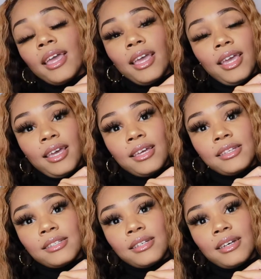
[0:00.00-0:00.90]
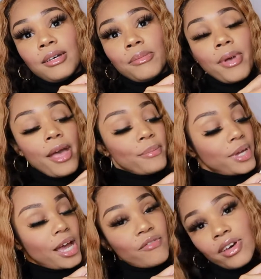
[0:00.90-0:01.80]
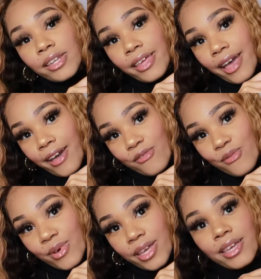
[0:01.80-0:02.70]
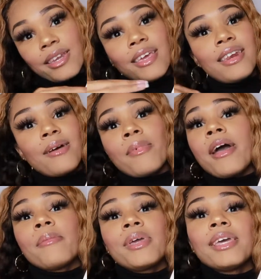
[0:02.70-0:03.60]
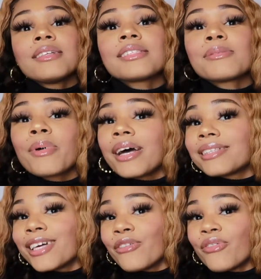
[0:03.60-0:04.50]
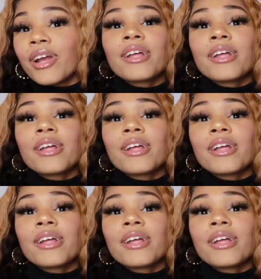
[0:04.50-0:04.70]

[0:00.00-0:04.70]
And I'm happy I finally have one, and I'm happy it's by Telfar.